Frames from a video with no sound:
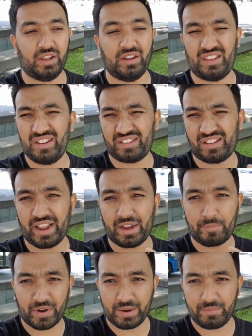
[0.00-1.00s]
it's like a
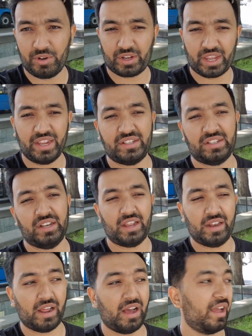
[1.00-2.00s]
prime location,
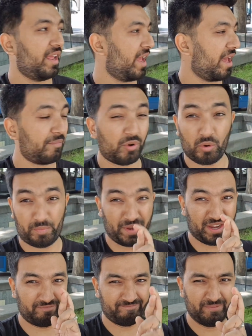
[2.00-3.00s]
and I am
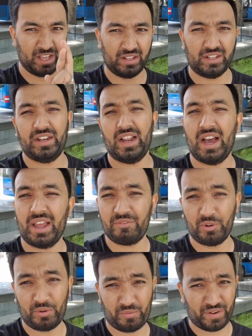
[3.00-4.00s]
hoping that I
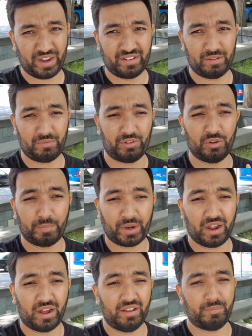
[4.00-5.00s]
would find some
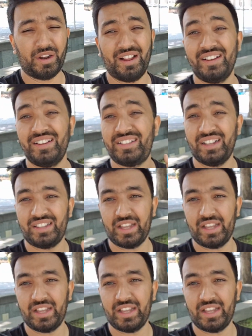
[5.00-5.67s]
supercars. But until